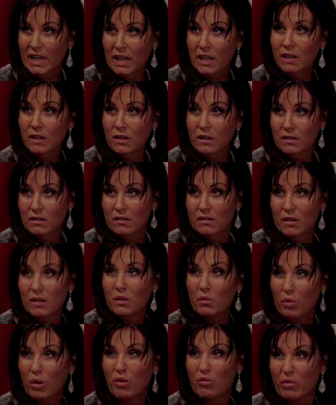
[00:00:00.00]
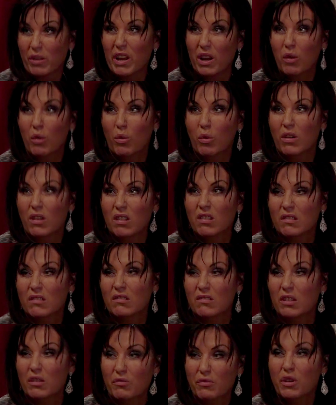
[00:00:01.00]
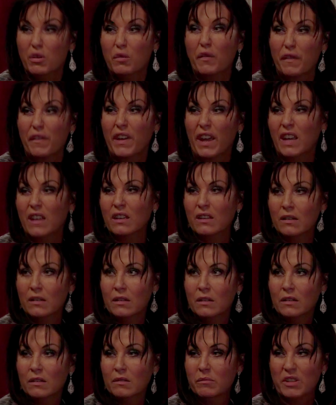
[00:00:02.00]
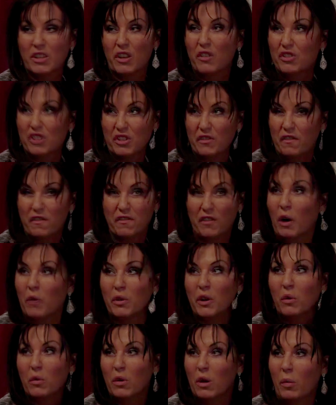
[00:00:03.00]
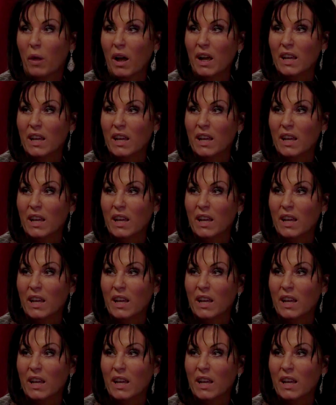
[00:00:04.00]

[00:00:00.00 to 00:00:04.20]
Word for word: me were real, the real thing. Yeah, well, I'm still... And you just thrown it all no,